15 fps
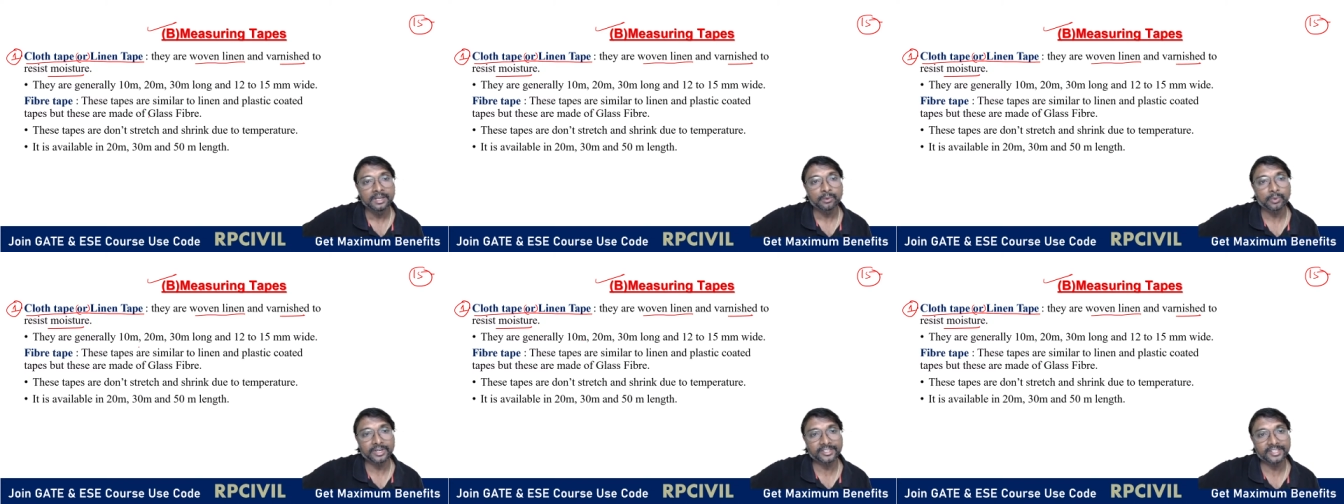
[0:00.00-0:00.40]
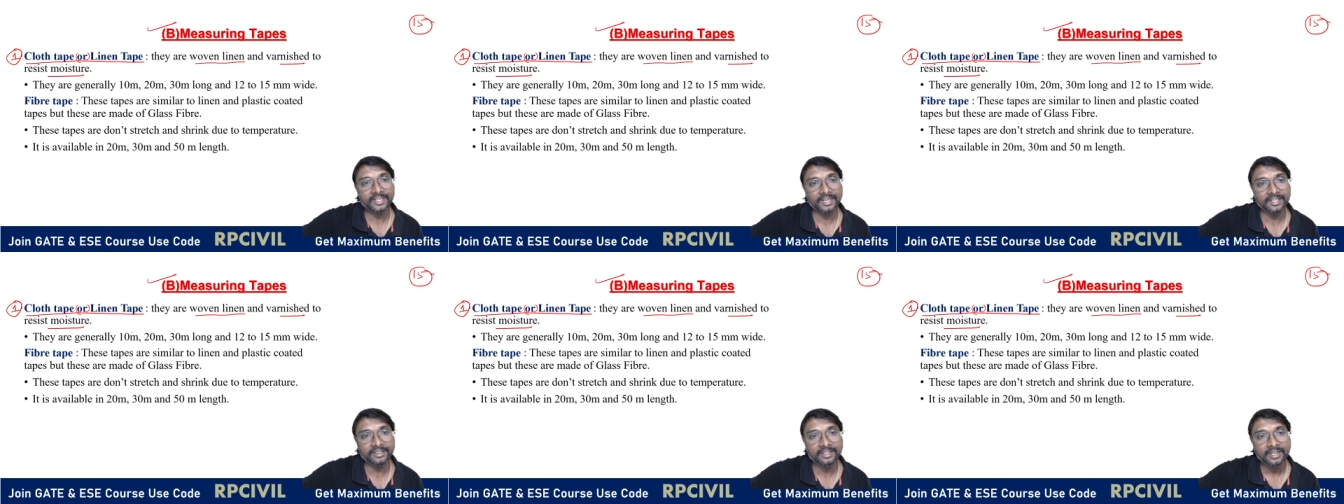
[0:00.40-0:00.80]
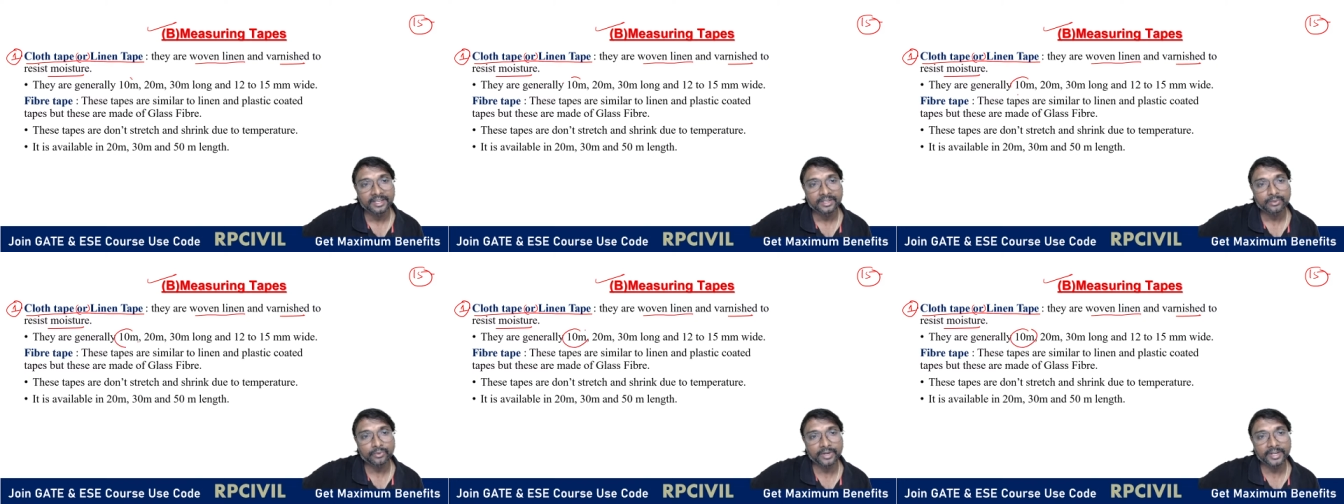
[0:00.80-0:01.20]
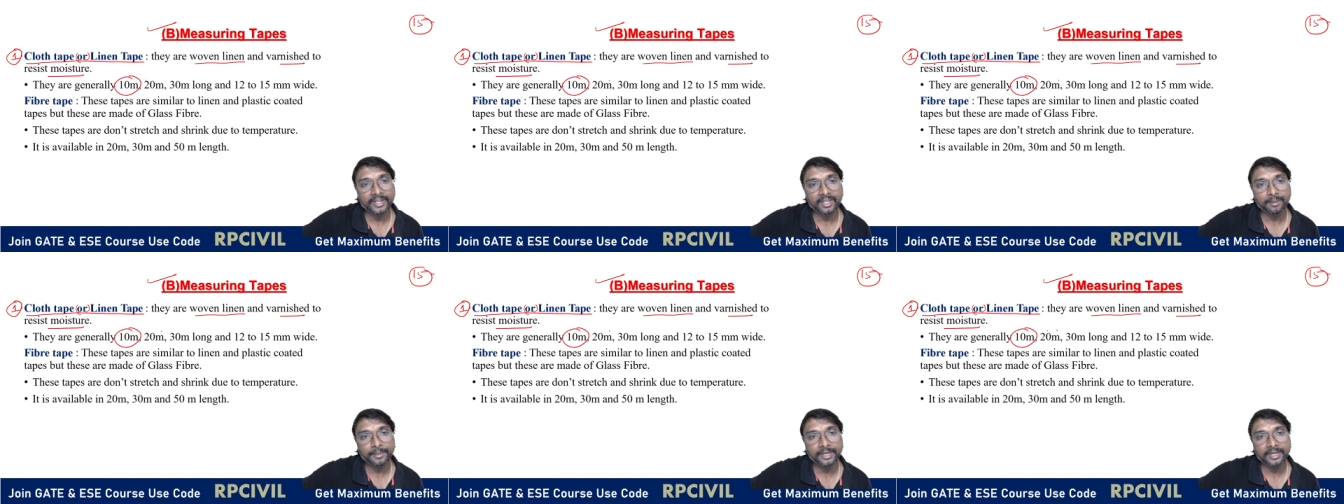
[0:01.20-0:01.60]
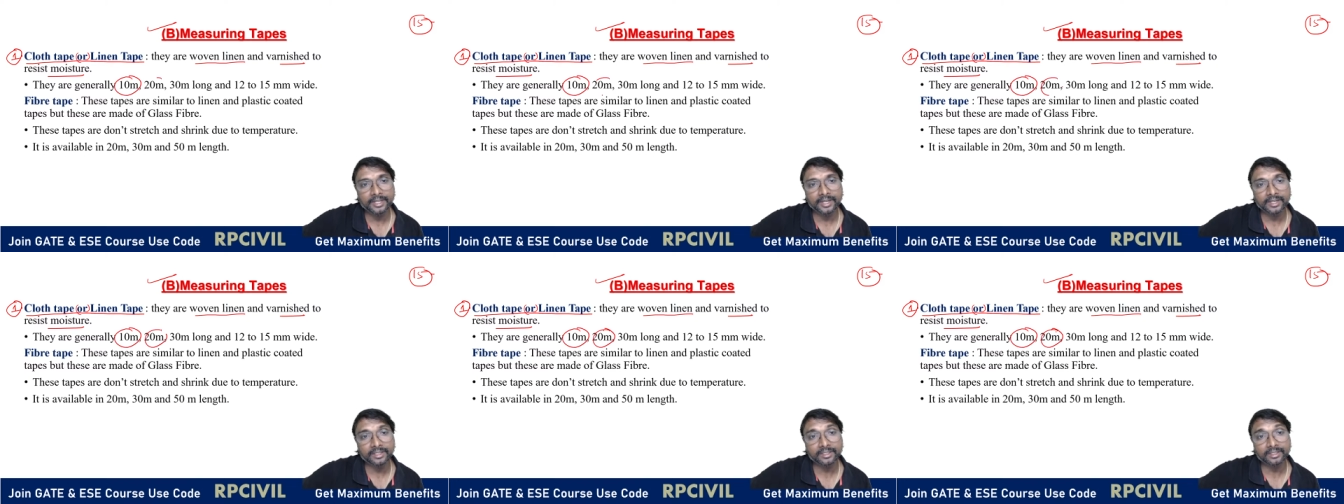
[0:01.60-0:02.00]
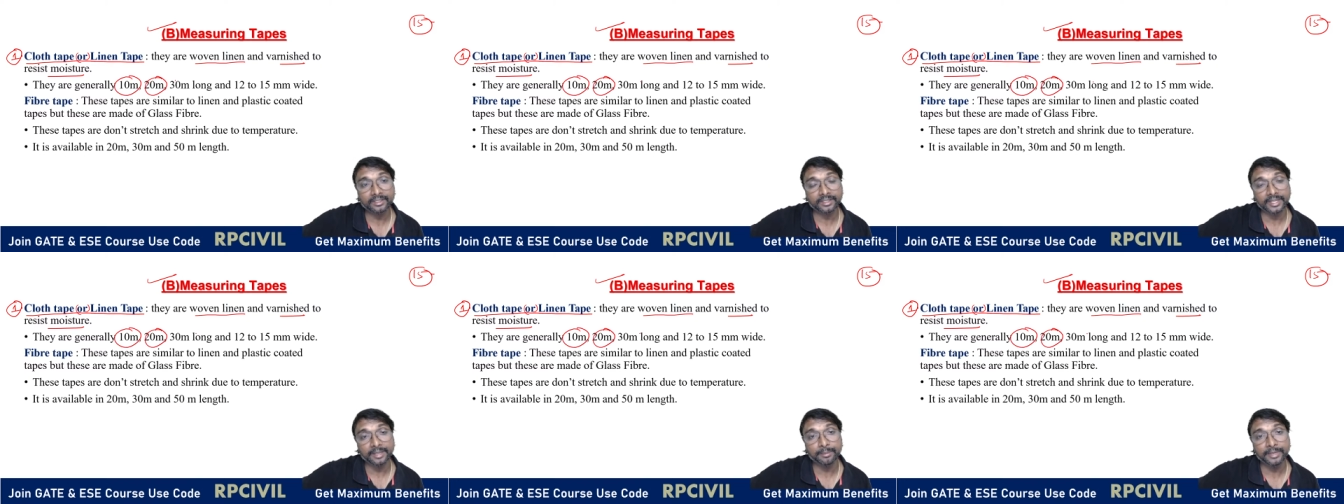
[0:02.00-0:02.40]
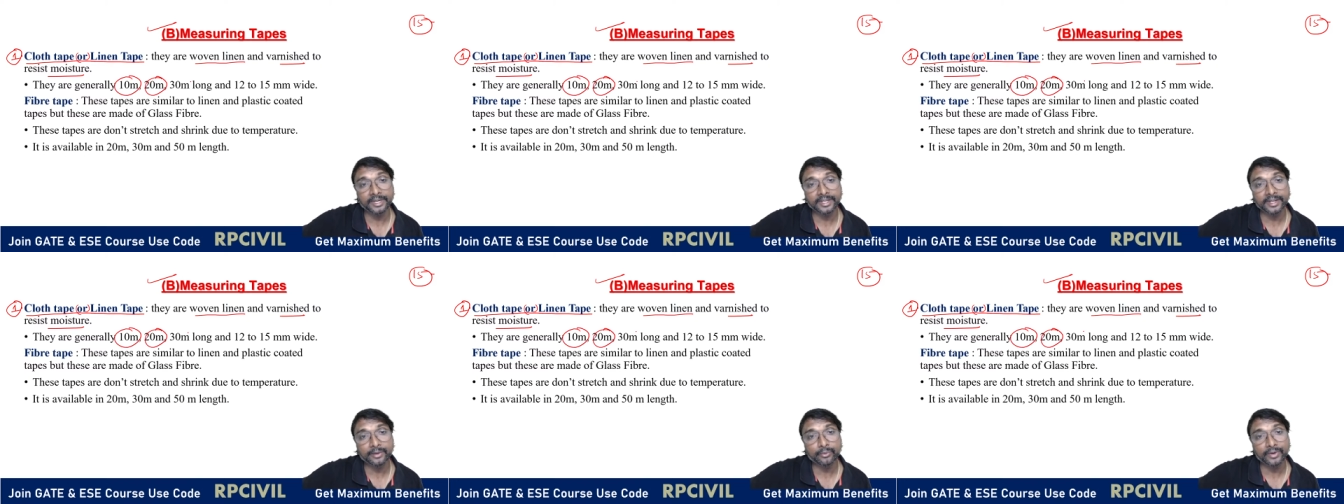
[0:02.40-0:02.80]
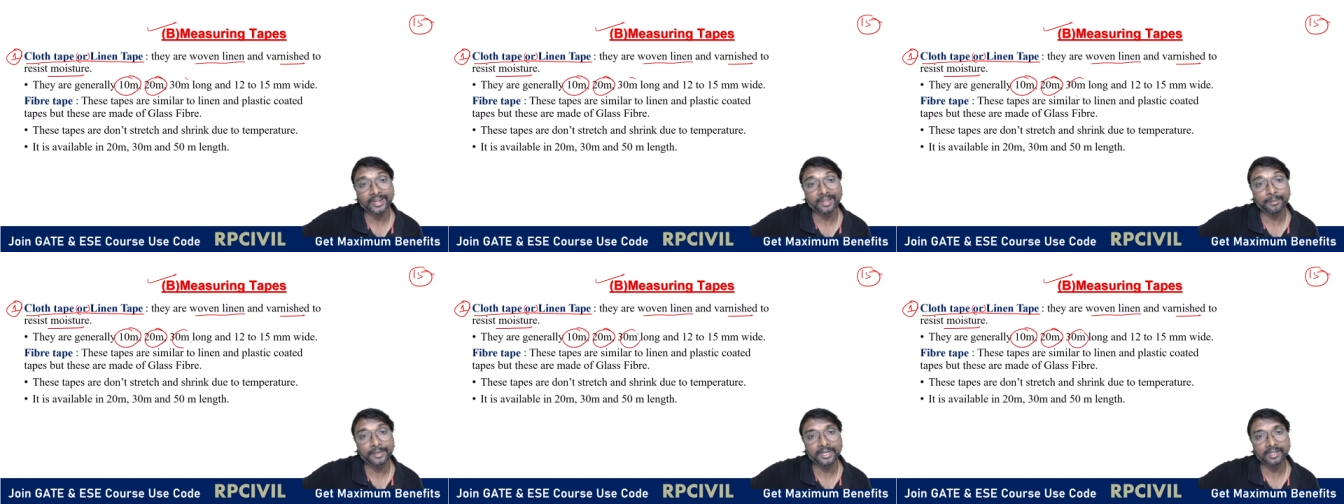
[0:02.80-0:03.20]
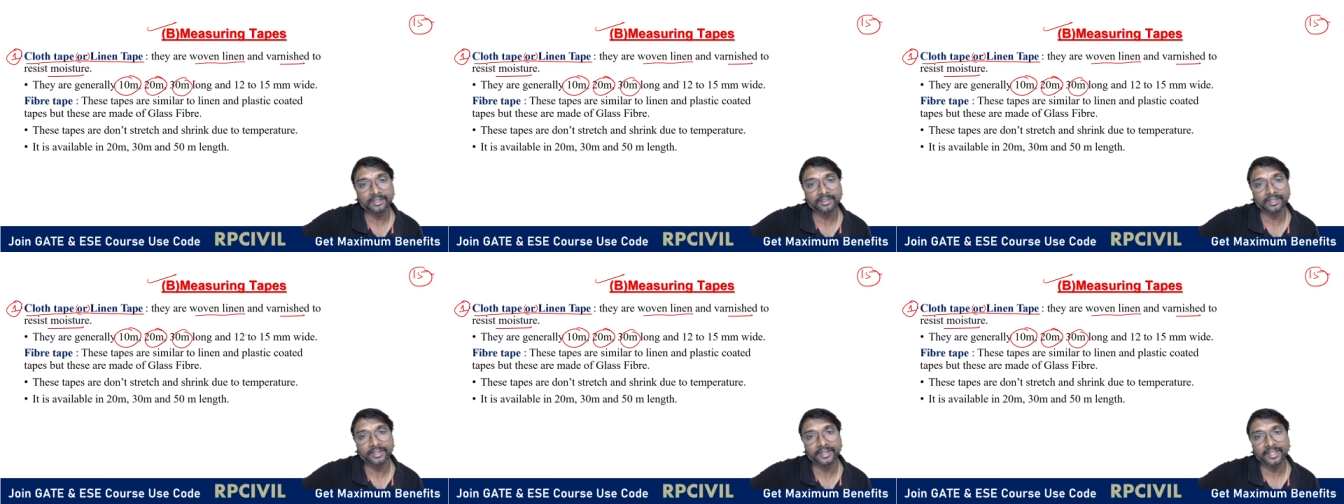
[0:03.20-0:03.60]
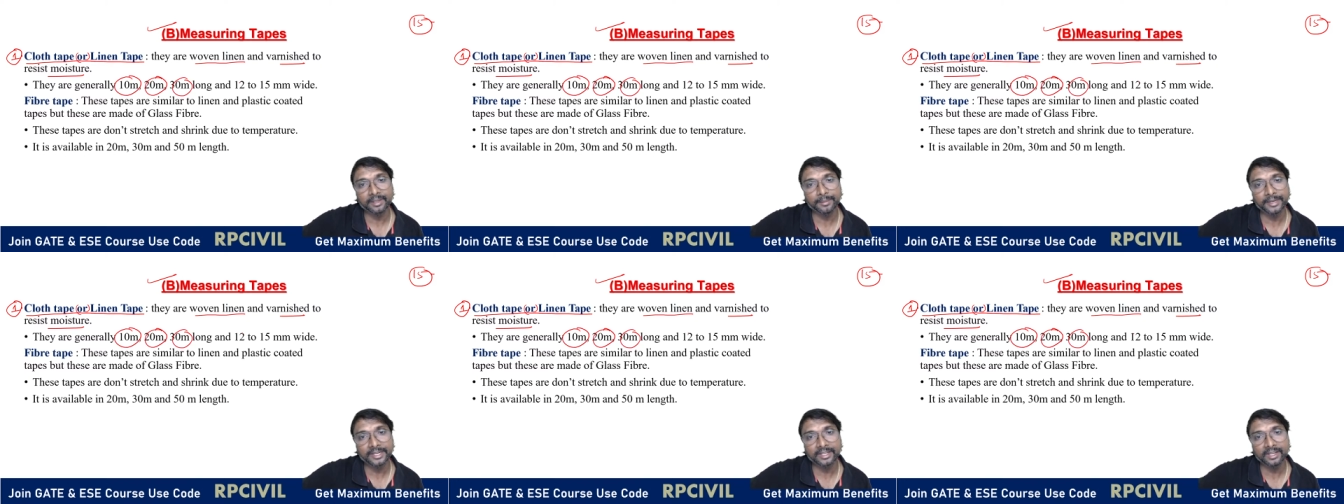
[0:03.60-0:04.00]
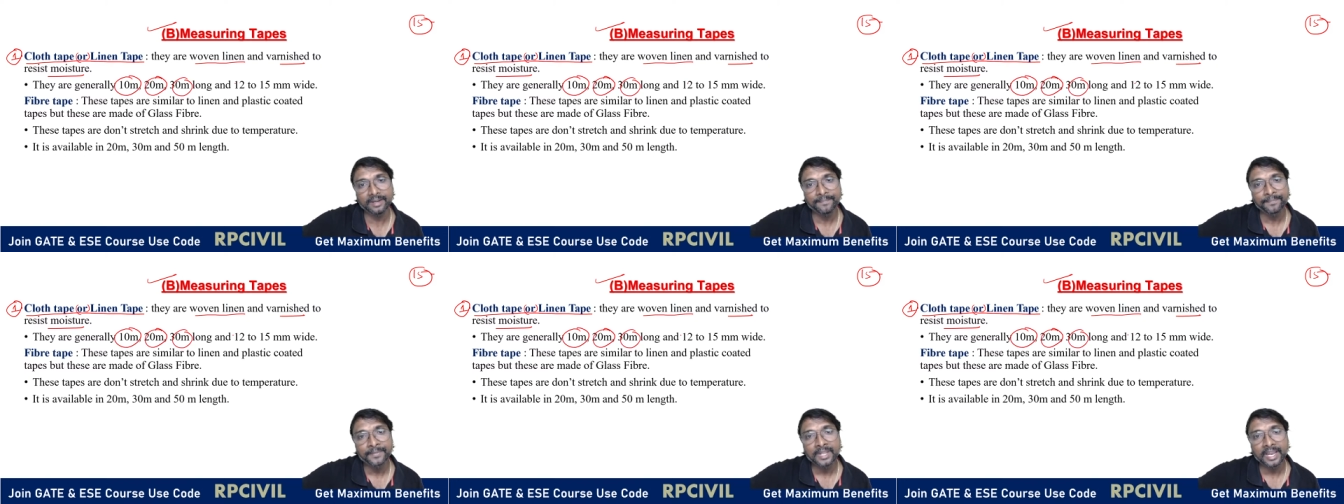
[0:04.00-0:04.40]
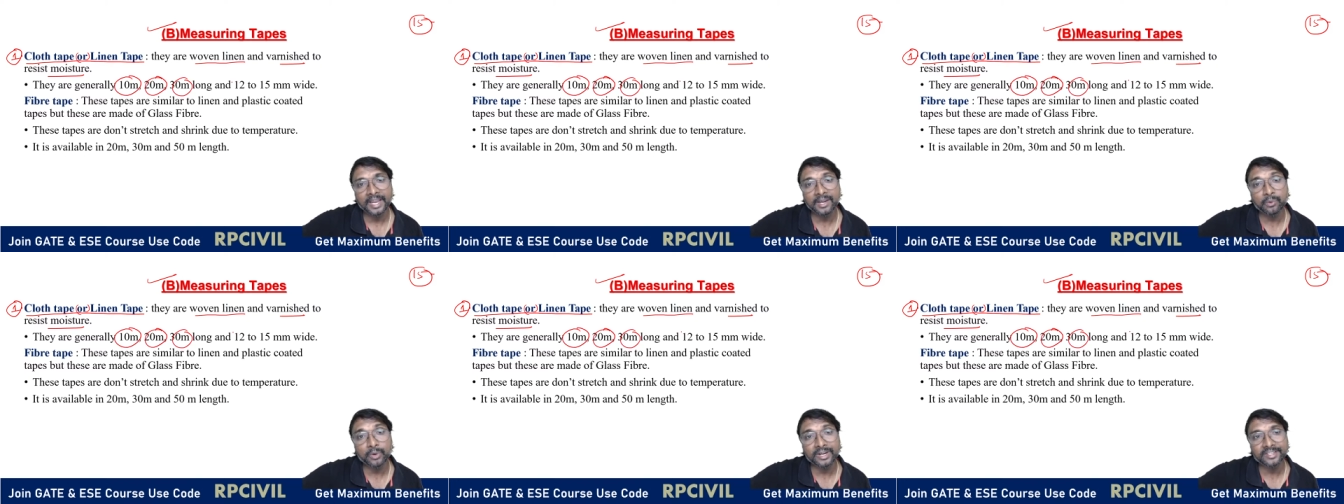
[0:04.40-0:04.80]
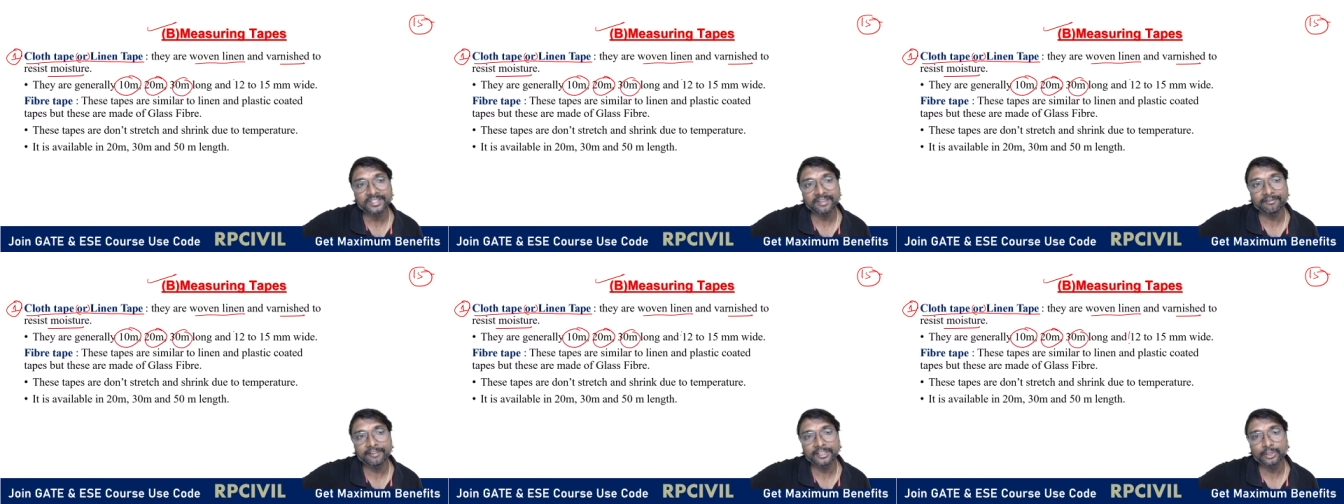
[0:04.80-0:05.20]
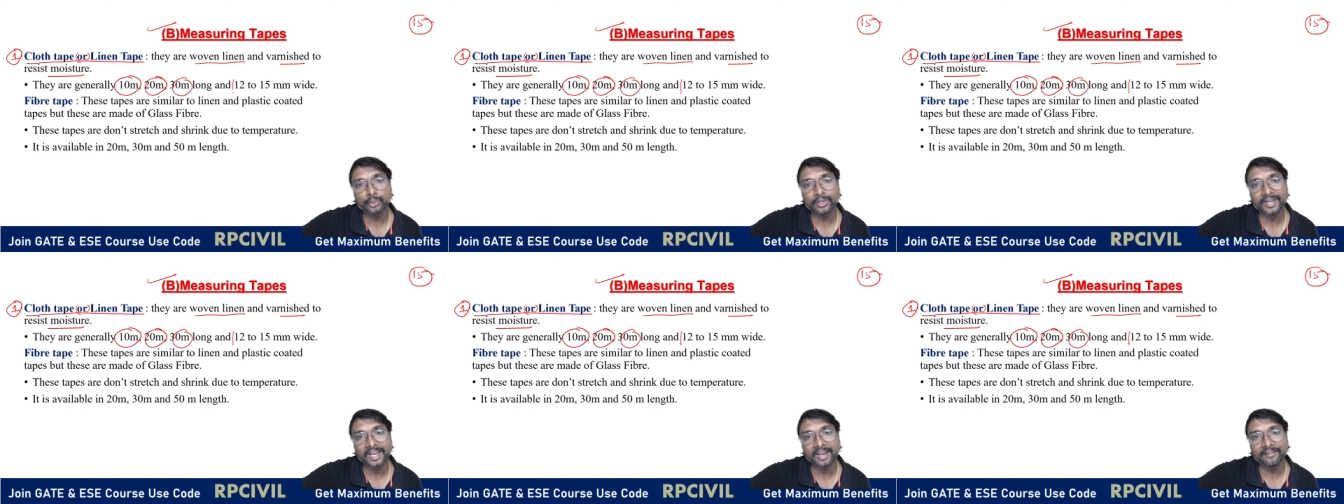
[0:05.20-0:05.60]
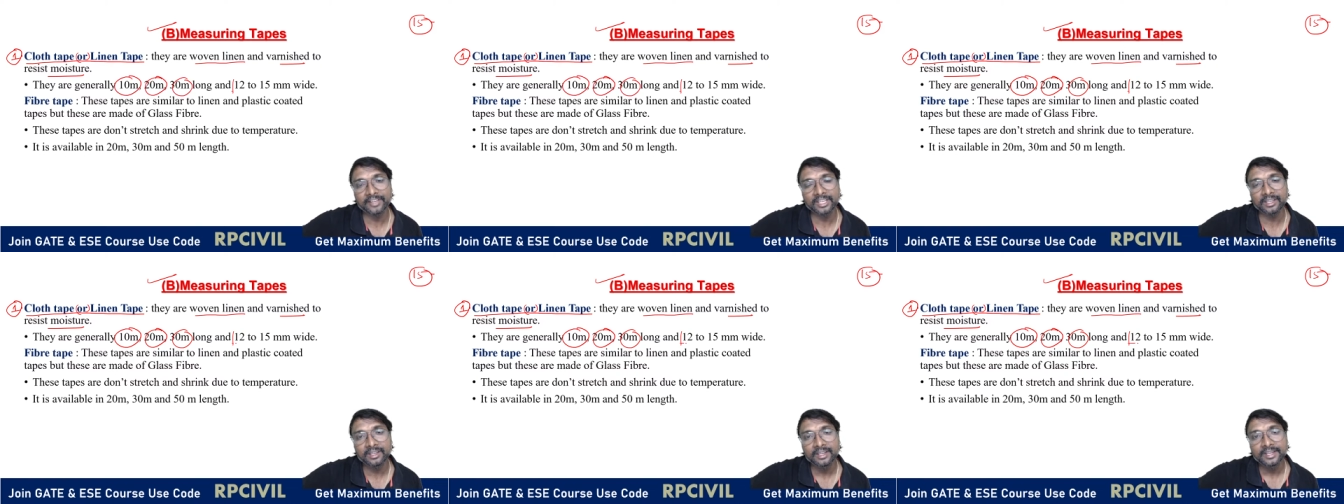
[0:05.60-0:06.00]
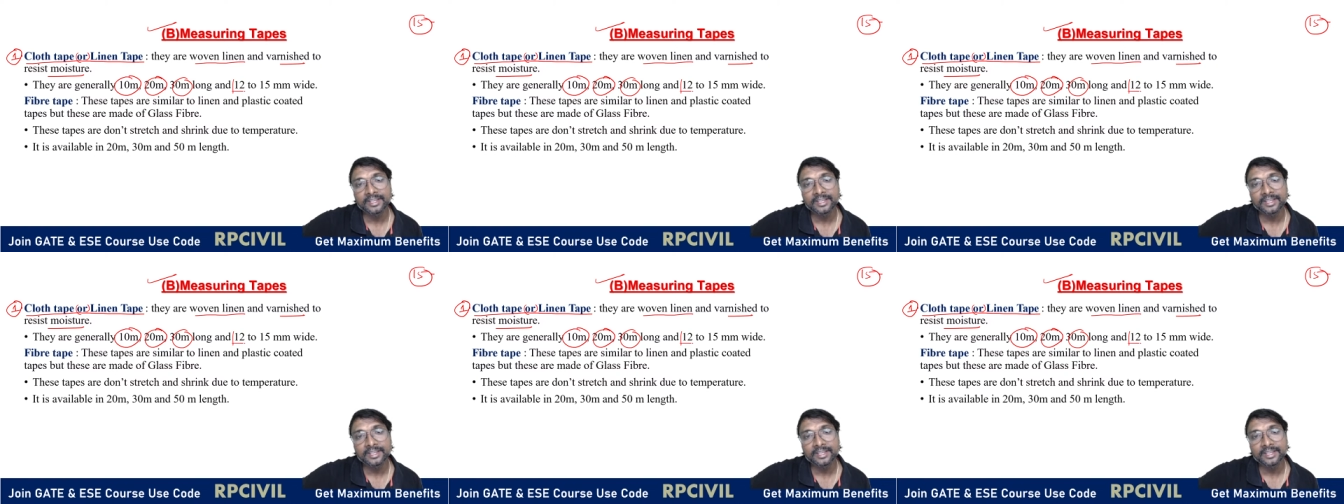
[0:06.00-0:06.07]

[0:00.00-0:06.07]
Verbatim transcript: What is that length? 20 meter, 10 meter, 20 meter, 30 meter, and what is that width you are having?